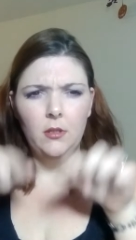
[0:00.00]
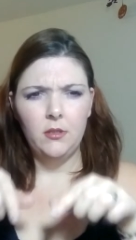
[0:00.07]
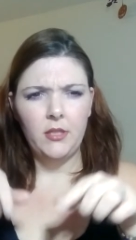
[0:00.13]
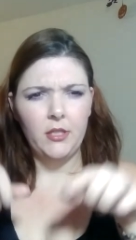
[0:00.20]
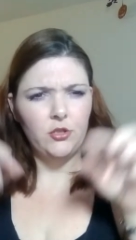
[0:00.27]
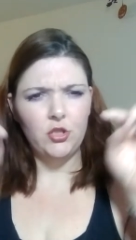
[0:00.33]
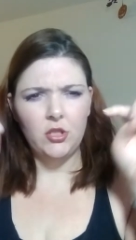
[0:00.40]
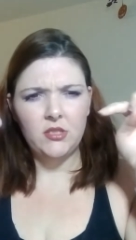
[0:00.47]

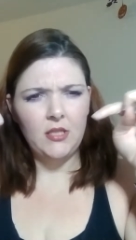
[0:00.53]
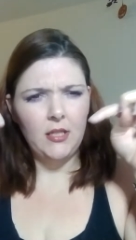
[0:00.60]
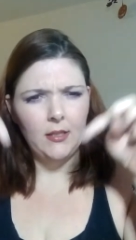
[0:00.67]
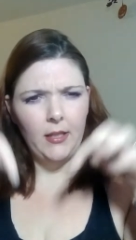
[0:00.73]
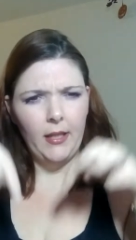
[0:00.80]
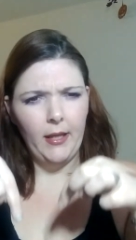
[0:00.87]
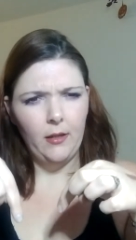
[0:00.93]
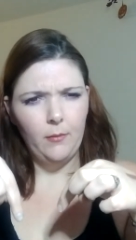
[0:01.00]
that just
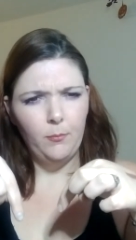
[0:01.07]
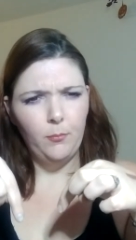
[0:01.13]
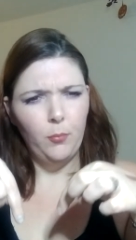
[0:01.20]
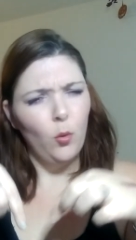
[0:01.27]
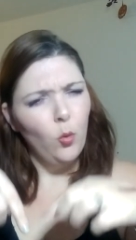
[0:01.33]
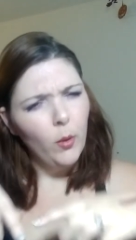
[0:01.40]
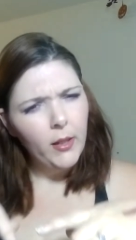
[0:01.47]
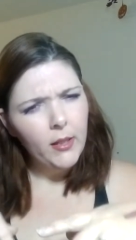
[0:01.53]
had like
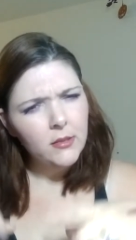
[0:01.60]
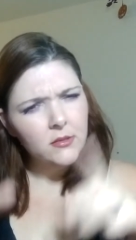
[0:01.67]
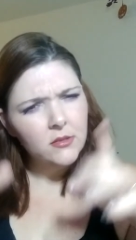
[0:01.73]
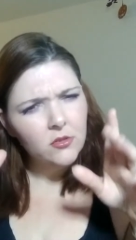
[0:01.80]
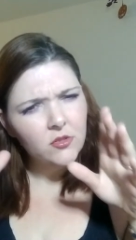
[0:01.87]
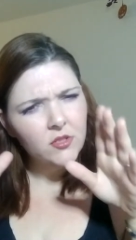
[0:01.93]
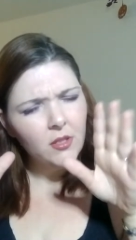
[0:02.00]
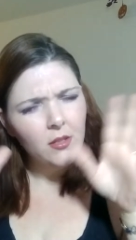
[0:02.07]
points
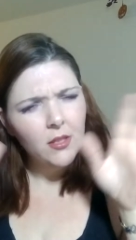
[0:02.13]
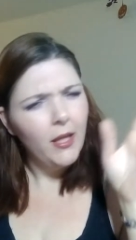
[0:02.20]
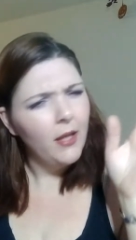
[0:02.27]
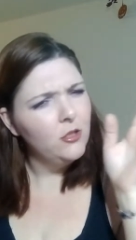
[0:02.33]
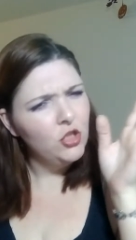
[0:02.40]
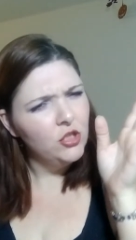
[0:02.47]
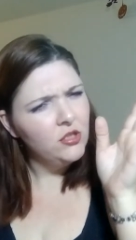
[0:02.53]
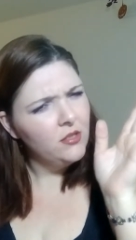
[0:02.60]
or something,
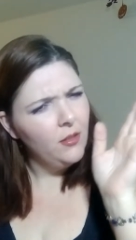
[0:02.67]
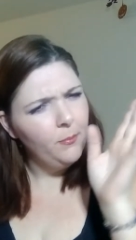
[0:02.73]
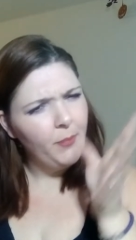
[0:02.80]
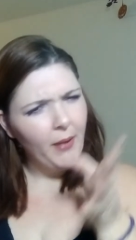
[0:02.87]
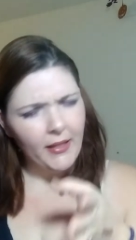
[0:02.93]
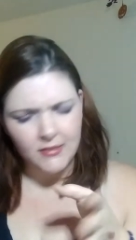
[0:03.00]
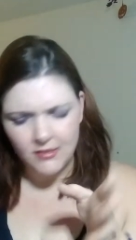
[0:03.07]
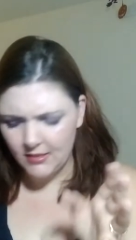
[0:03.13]
like just a
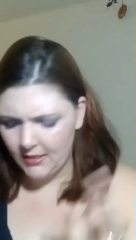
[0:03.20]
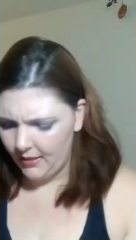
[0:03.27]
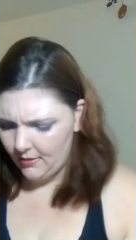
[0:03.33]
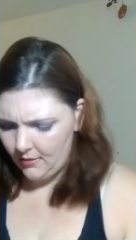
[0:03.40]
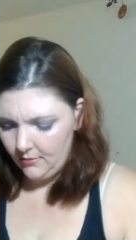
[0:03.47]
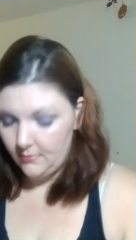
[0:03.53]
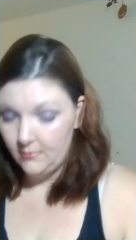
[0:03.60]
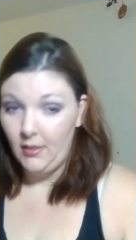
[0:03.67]
basic.
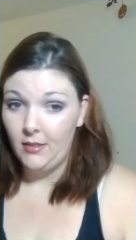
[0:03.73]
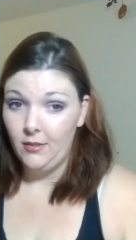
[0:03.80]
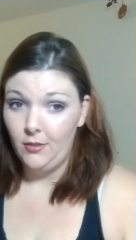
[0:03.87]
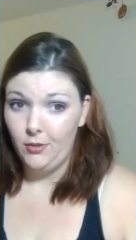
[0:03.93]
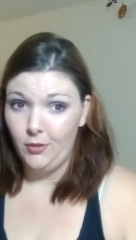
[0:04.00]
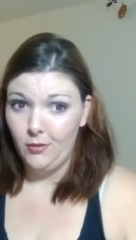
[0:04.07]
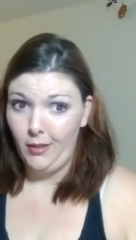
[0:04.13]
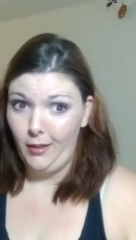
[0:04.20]
I know
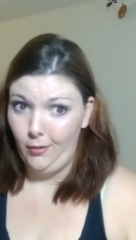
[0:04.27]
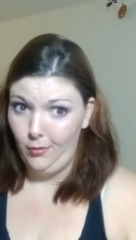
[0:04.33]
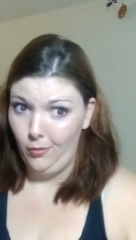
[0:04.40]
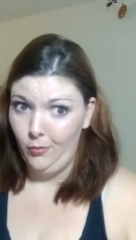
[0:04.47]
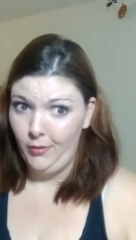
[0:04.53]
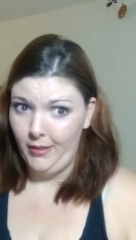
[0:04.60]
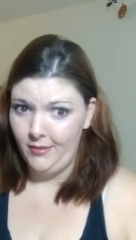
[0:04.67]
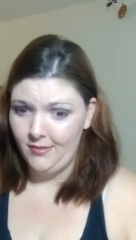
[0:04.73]
you're like,
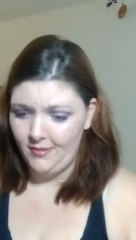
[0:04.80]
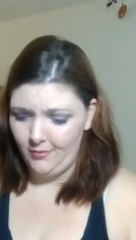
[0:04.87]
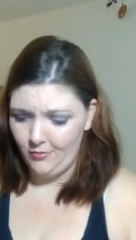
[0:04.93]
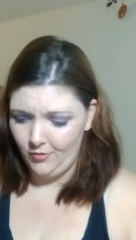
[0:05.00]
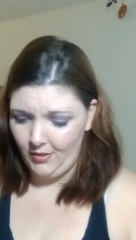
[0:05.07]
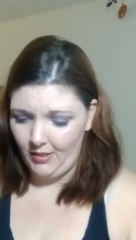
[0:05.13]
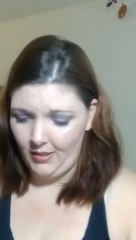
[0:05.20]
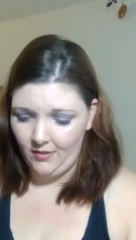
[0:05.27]
okay,
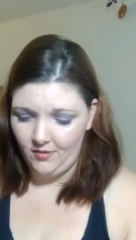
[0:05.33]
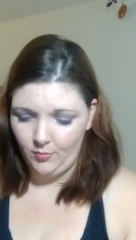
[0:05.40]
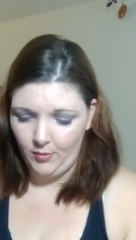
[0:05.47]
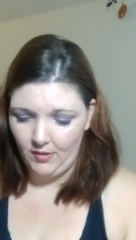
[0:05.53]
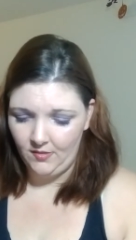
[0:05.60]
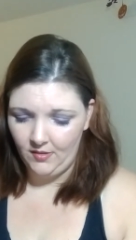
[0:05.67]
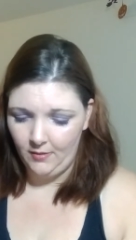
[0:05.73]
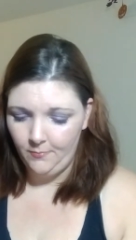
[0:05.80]
Sandra, that
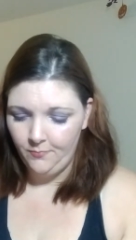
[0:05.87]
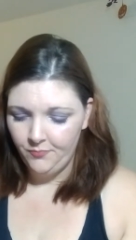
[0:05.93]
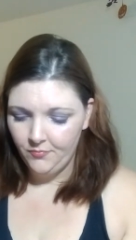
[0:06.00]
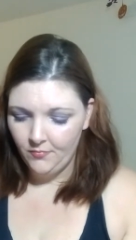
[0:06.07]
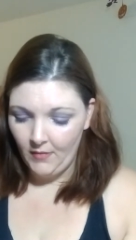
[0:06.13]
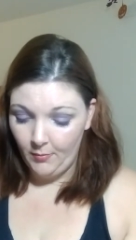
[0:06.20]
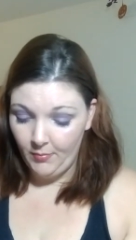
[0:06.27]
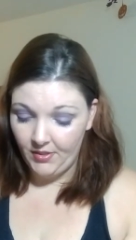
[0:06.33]
explains it.
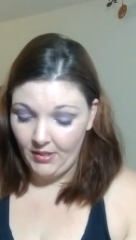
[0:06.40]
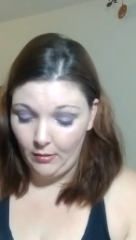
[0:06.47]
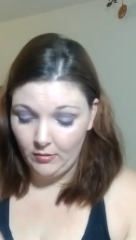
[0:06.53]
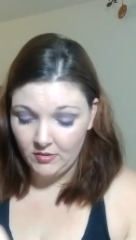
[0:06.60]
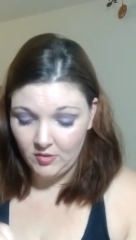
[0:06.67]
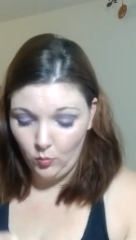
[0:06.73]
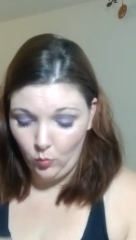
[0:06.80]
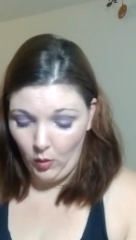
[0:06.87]
But that
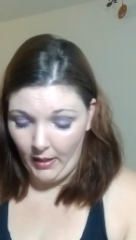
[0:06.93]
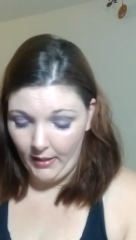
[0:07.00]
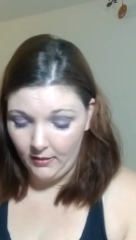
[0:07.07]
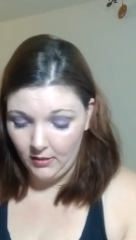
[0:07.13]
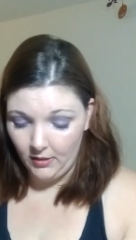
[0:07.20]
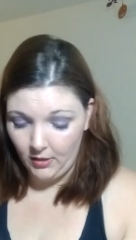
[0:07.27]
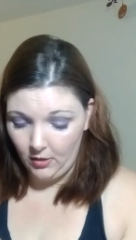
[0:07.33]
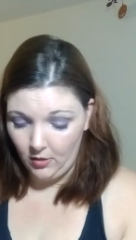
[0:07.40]
was a
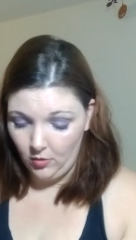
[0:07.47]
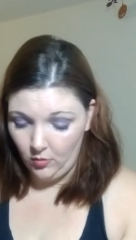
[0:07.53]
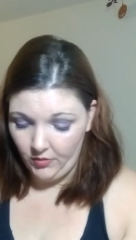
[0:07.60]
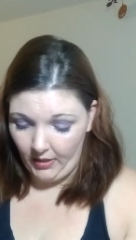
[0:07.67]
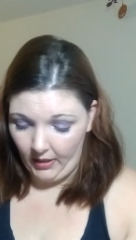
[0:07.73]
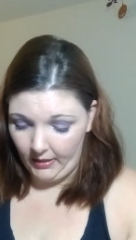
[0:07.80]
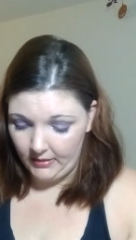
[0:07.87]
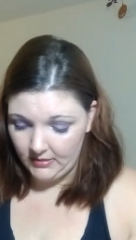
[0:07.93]
while ago
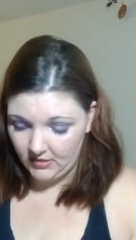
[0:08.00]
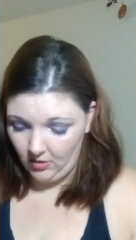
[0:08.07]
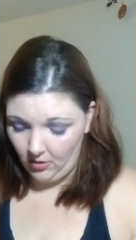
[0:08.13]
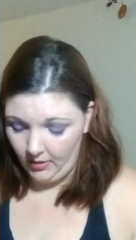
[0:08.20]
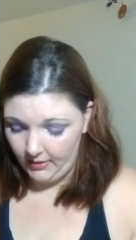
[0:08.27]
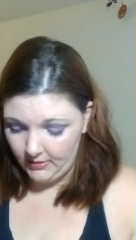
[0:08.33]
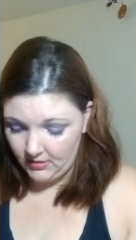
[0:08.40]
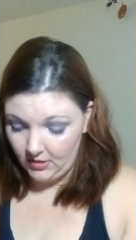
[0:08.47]
that I saw
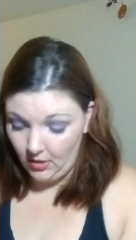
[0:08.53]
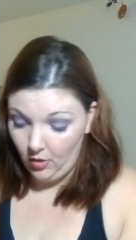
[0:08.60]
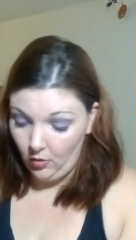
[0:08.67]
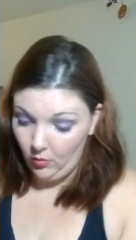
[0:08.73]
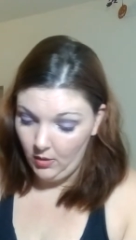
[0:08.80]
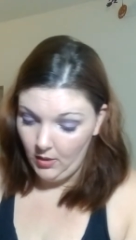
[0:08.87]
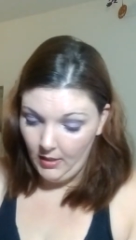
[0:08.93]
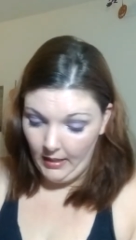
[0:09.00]
it.
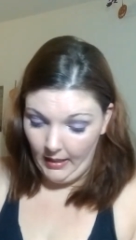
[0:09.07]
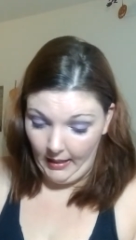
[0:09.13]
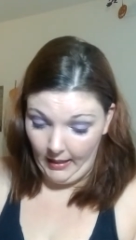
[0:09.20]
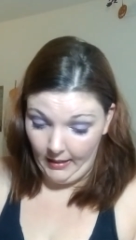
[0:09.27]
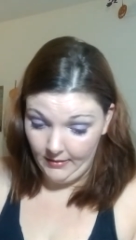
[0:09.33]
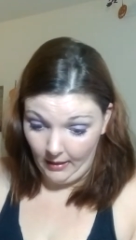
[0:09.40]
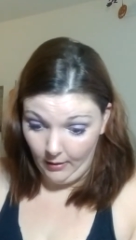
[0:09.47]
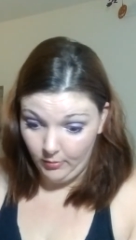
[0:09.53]
So,
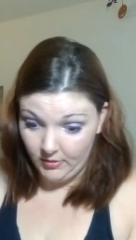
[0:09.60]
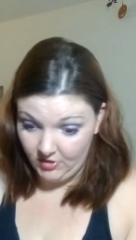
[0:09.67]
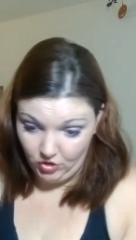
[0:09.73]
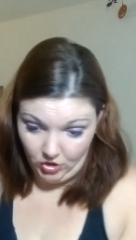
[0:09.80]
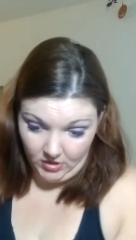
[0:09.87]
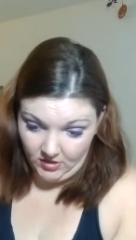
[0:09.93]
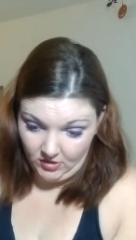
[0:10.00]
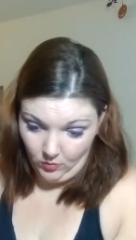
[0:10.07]
and that was
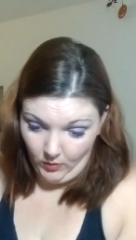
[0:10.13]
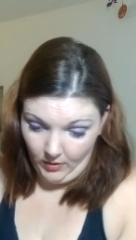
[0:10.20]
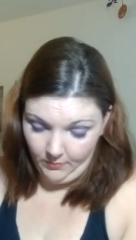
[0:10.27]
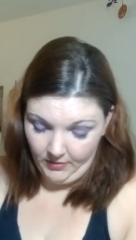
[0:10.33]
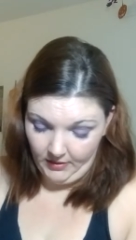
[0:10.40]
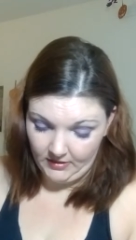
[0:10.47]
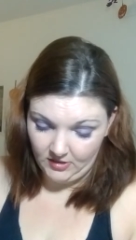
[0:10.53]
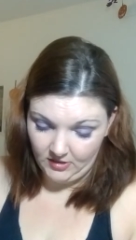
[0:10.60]
just the one
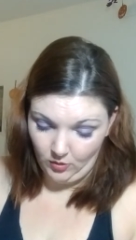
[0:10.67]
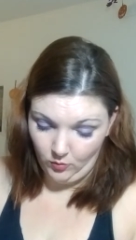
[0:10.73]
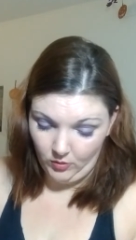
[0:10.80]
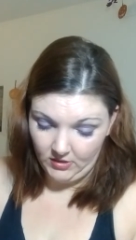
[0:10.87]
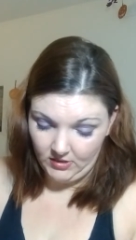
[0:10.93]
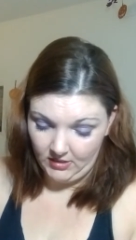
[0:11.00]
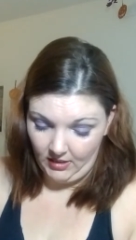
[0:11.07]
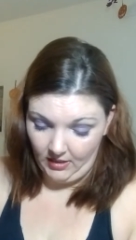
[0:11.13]
piece, so we'll
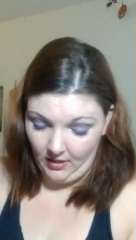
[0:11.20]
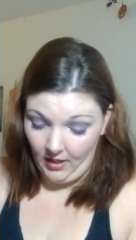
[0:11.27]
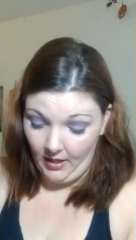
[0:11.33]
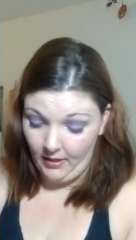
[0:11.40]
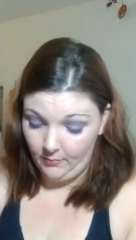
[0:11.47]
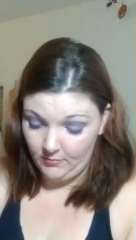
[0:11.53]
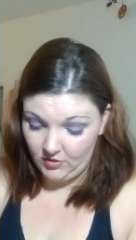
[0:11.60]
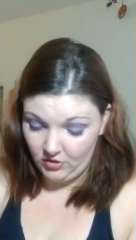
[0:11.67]
see. I
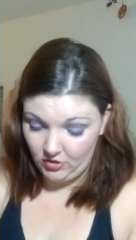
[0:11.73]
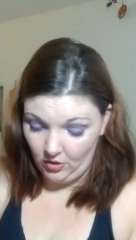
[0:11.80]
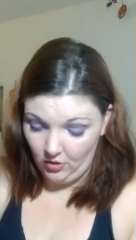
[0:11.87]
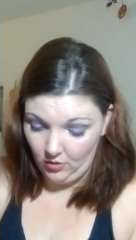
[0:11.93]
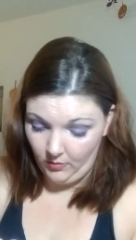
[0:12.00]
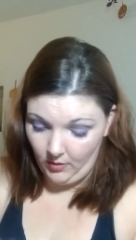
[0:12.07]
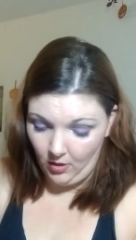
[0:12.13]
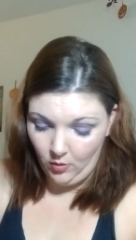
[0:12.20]
am
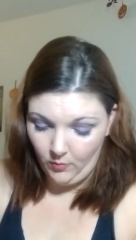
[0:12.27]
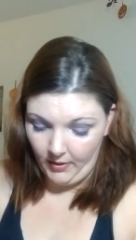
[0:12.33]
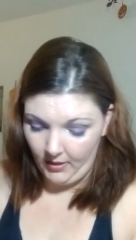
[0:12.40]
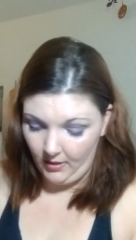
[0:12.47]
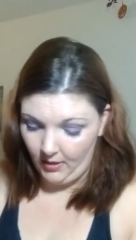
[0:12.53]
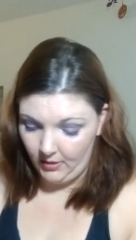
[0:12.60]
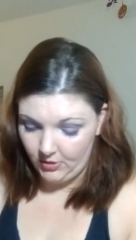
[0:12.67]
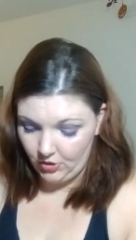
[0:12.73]
so, oh my
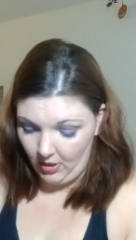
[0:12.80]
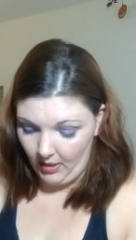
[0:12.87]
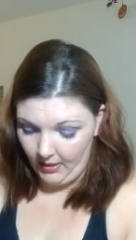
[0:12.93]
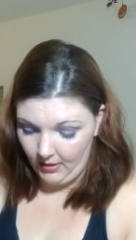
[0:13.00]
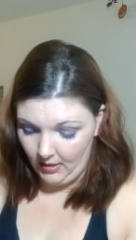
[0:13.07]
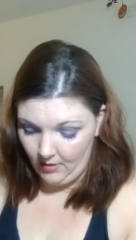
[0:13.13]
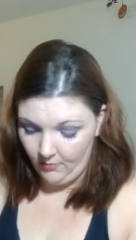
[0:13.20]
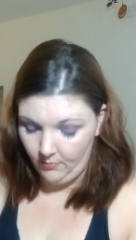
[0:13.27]
gosh, I
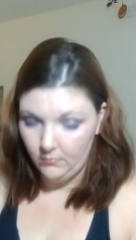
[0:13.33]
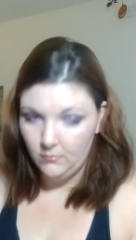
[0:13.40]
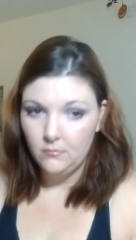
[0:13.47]
love,